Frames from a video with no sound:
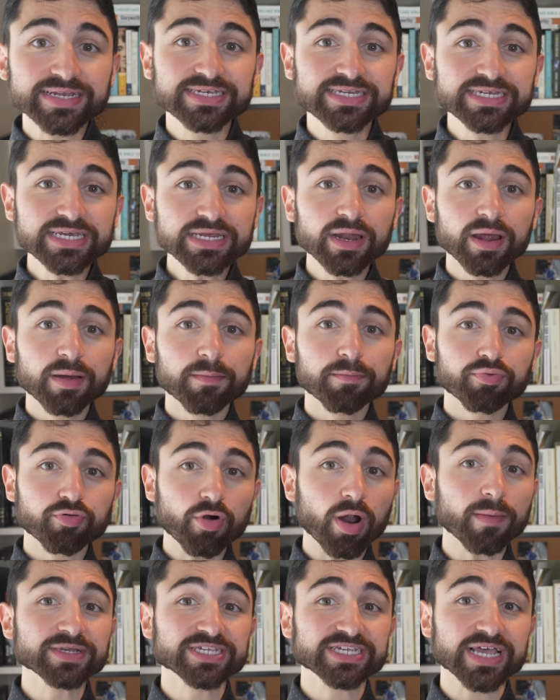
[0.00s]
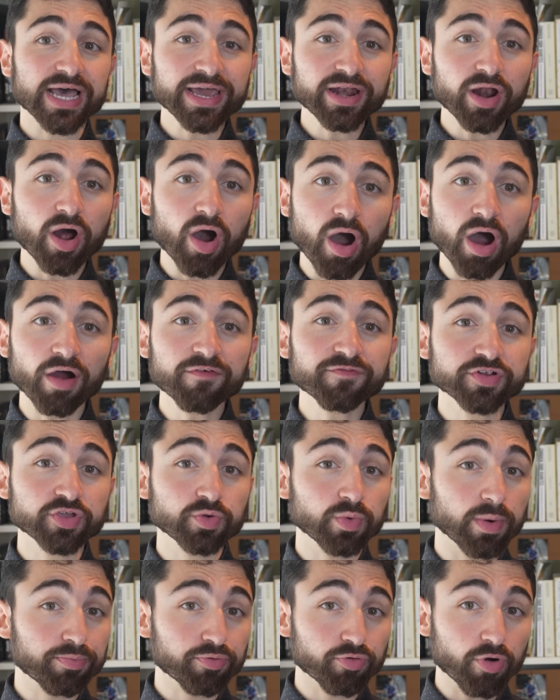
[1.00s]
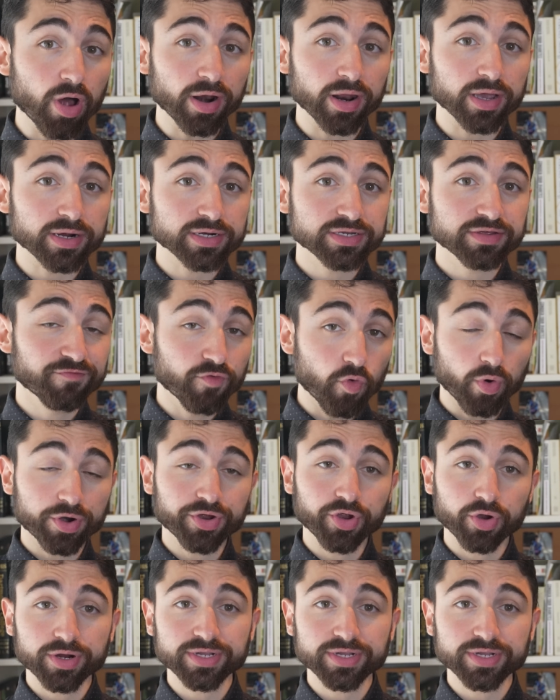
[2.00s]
did promise I'd offer you a product for your